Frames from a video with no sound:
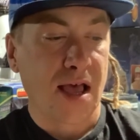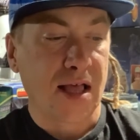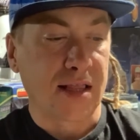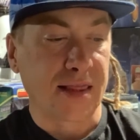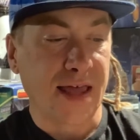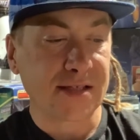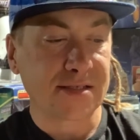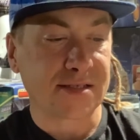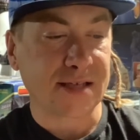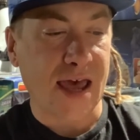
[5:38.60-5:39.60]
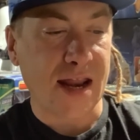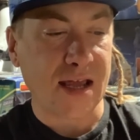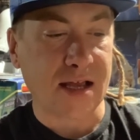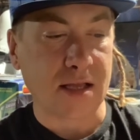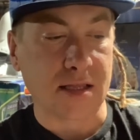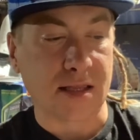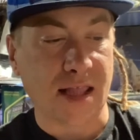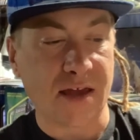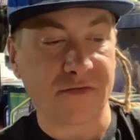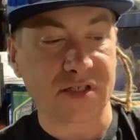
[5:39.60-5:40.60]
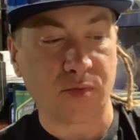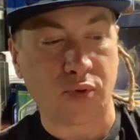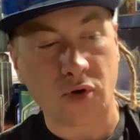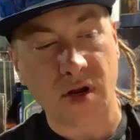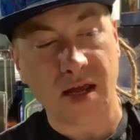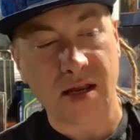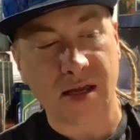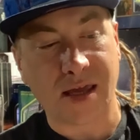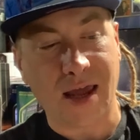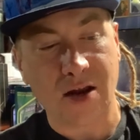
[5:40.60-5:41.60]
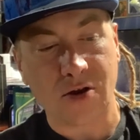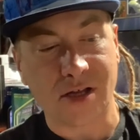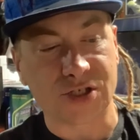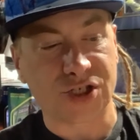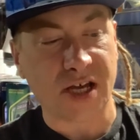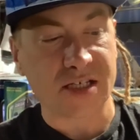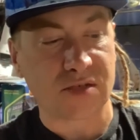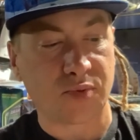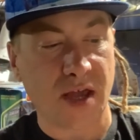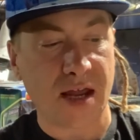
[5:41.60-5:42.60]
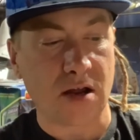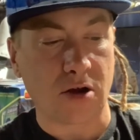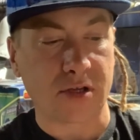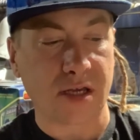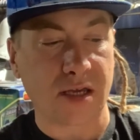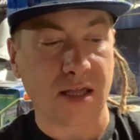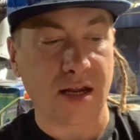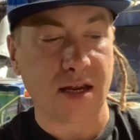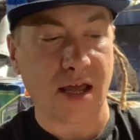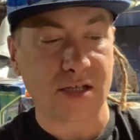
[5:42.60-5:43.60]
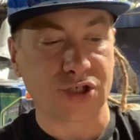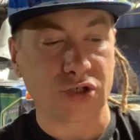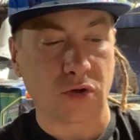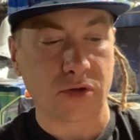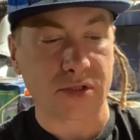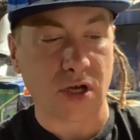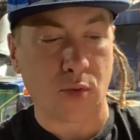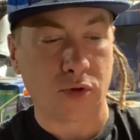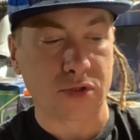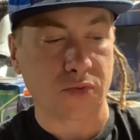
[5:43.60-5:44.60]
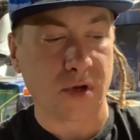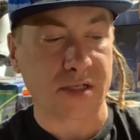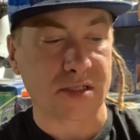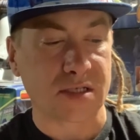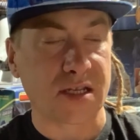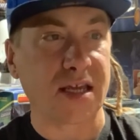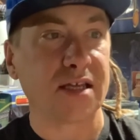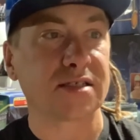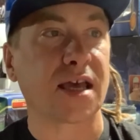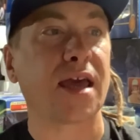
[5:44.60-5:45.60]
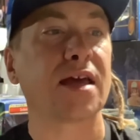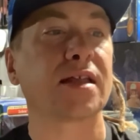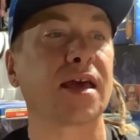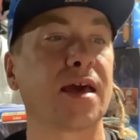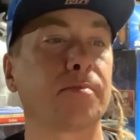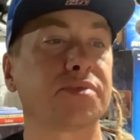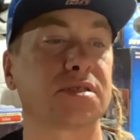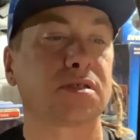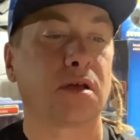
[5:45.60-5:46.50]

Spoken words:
Lensatic life support indicator in chest plate. Articulated head, shoulders, elbows, wrists, knees, and hips.